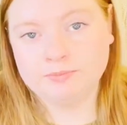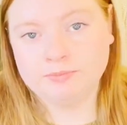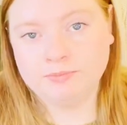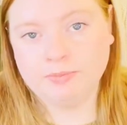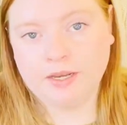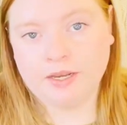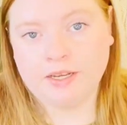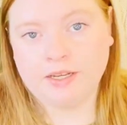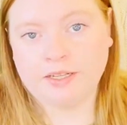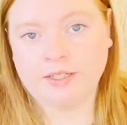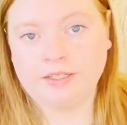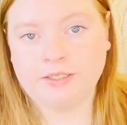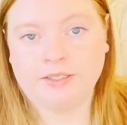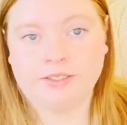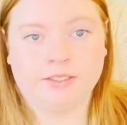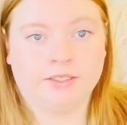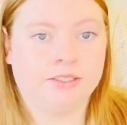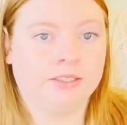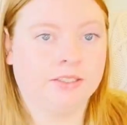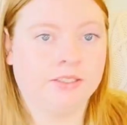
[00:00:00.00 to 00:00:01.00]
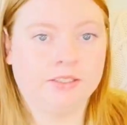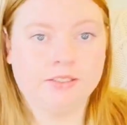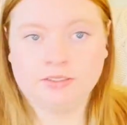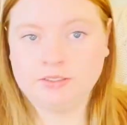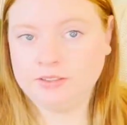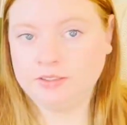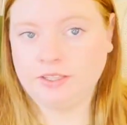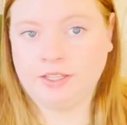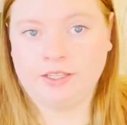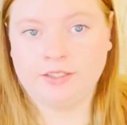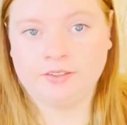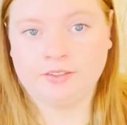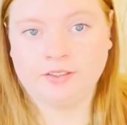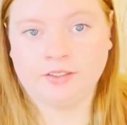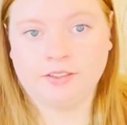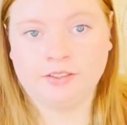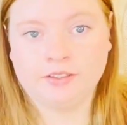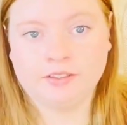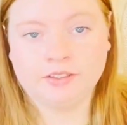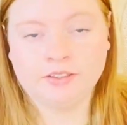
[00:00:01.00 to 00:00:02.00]
my
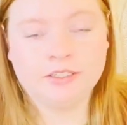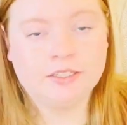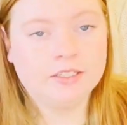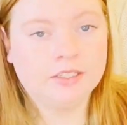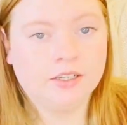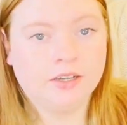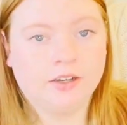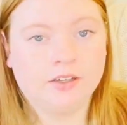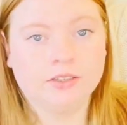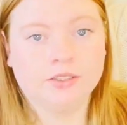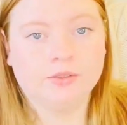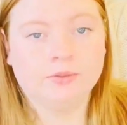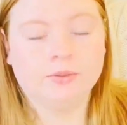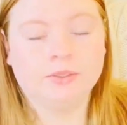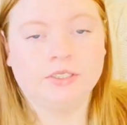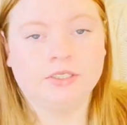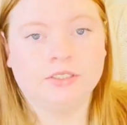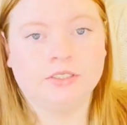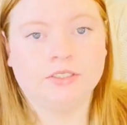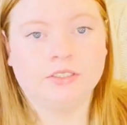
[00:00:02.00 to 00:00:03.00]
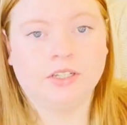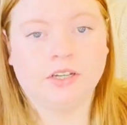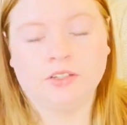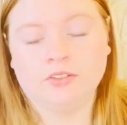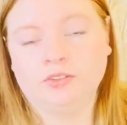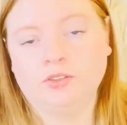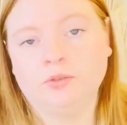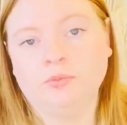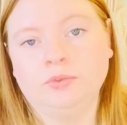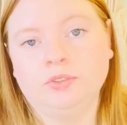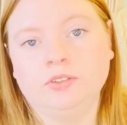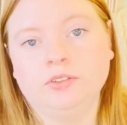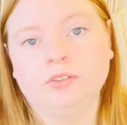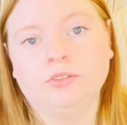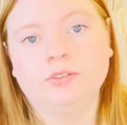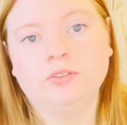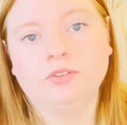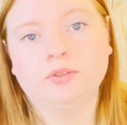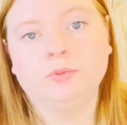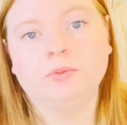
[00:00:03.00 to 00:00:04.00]
classic Halloween costume is
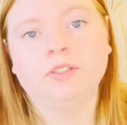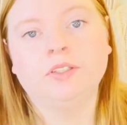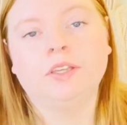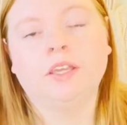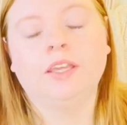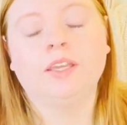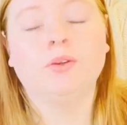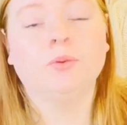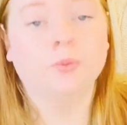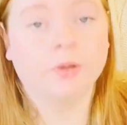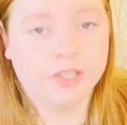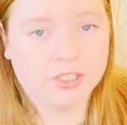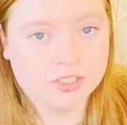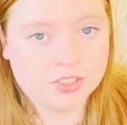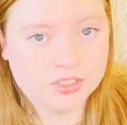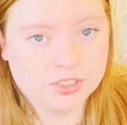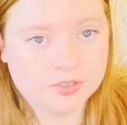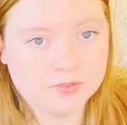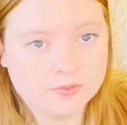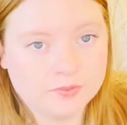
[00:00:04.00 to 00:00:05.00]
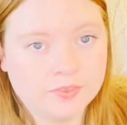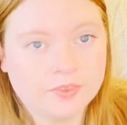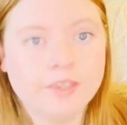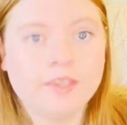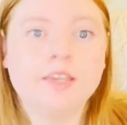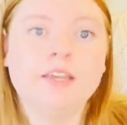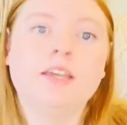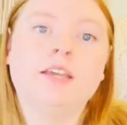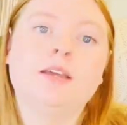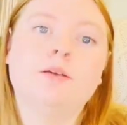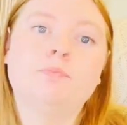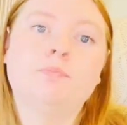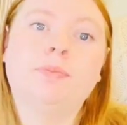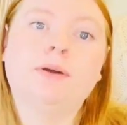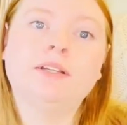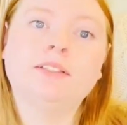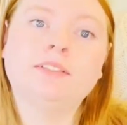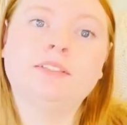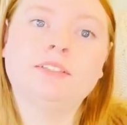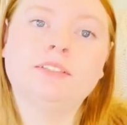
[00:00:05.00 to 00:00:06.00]
going to be a witch,
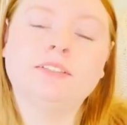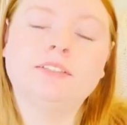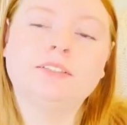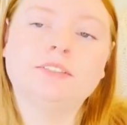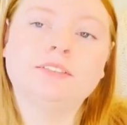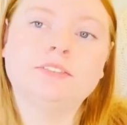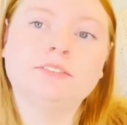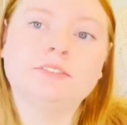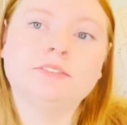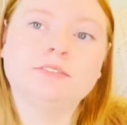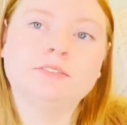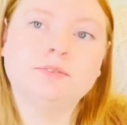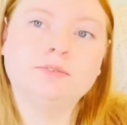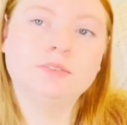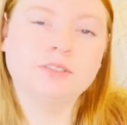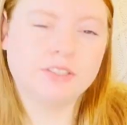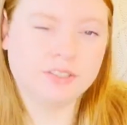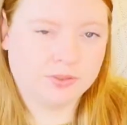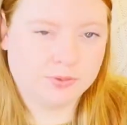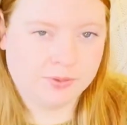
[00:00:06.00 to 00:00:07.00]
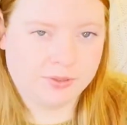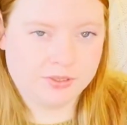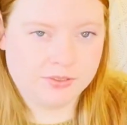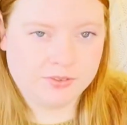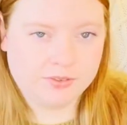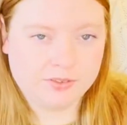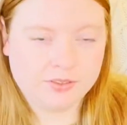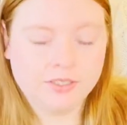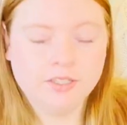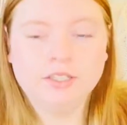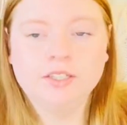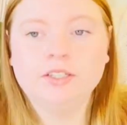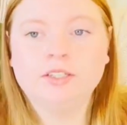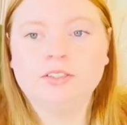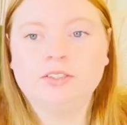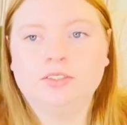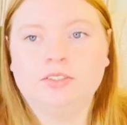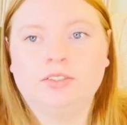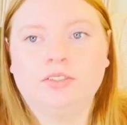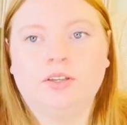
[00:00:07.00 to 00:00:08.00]
but with a twist.
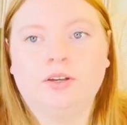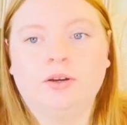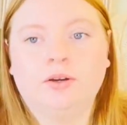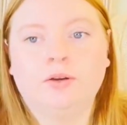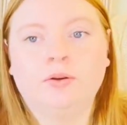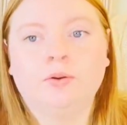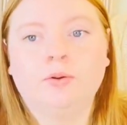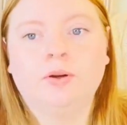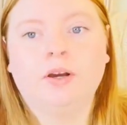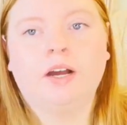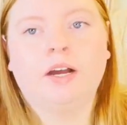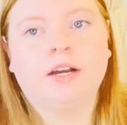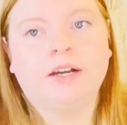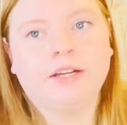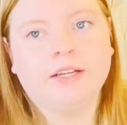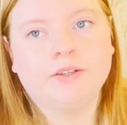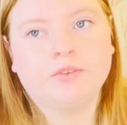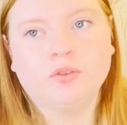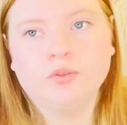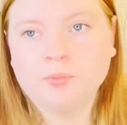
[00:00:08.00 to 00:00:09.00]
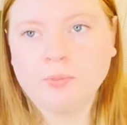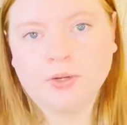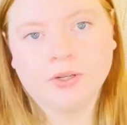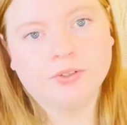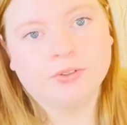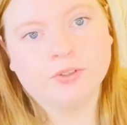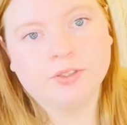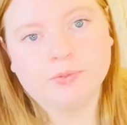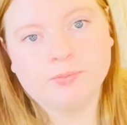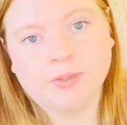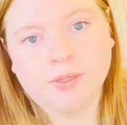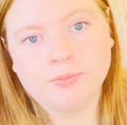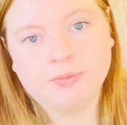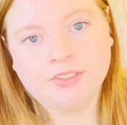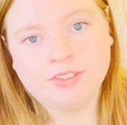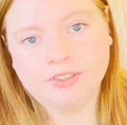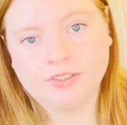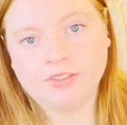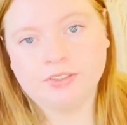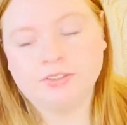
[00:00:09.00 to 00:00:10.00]
So I was pondering my
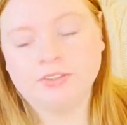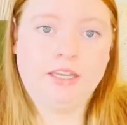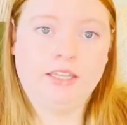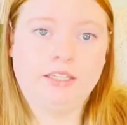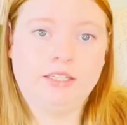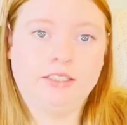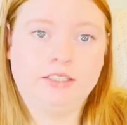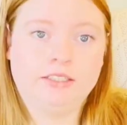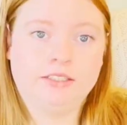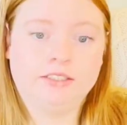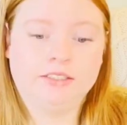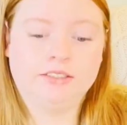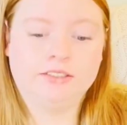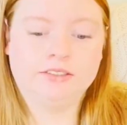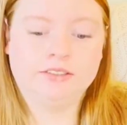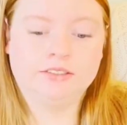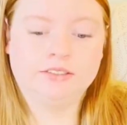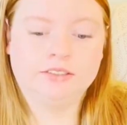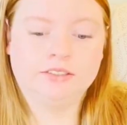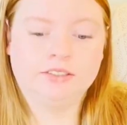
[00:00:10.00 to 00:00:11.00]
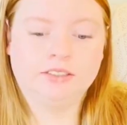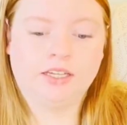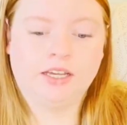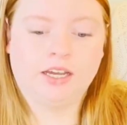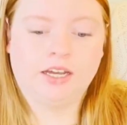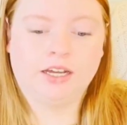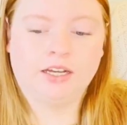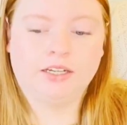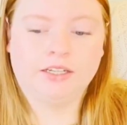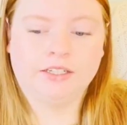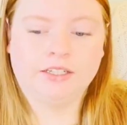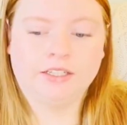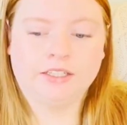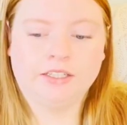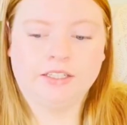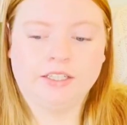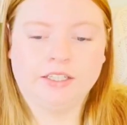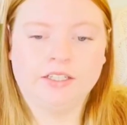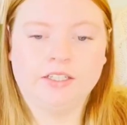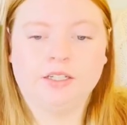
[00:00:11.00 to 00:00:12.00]
material and
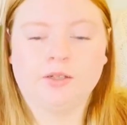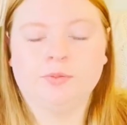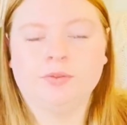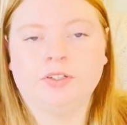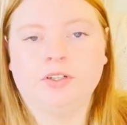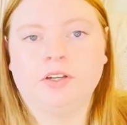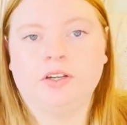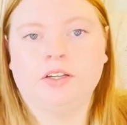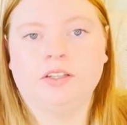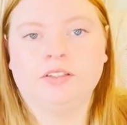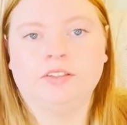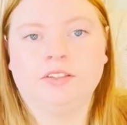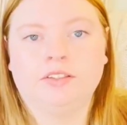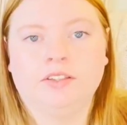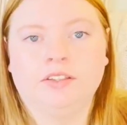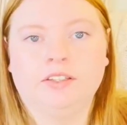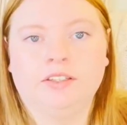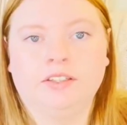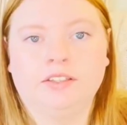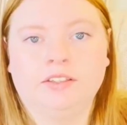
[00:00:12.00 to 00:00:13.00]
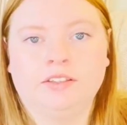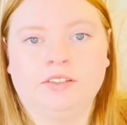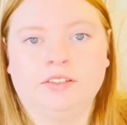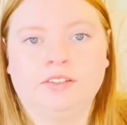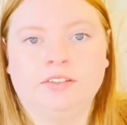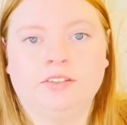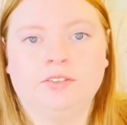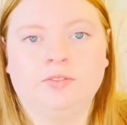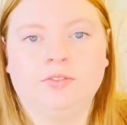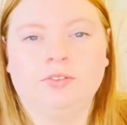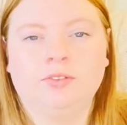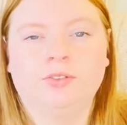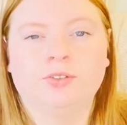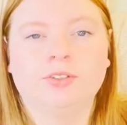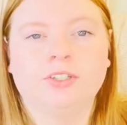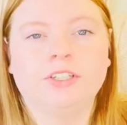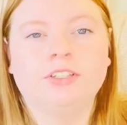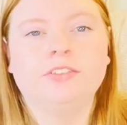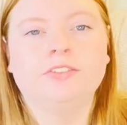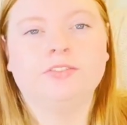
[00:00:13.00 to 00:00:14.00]
I had come across this
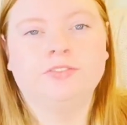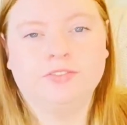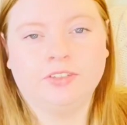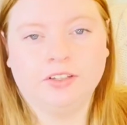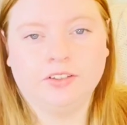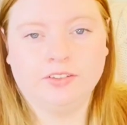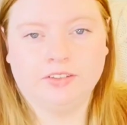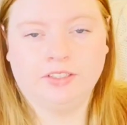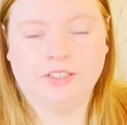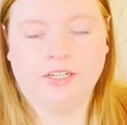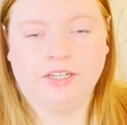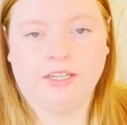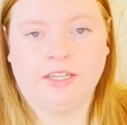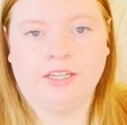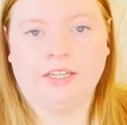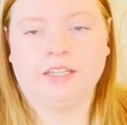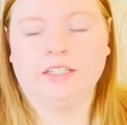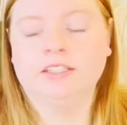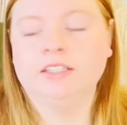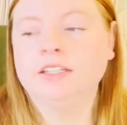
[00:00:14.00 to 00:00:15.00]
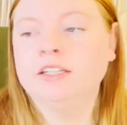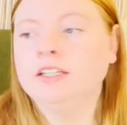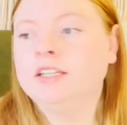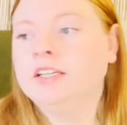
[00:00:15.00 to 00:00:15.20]
green felt that I had,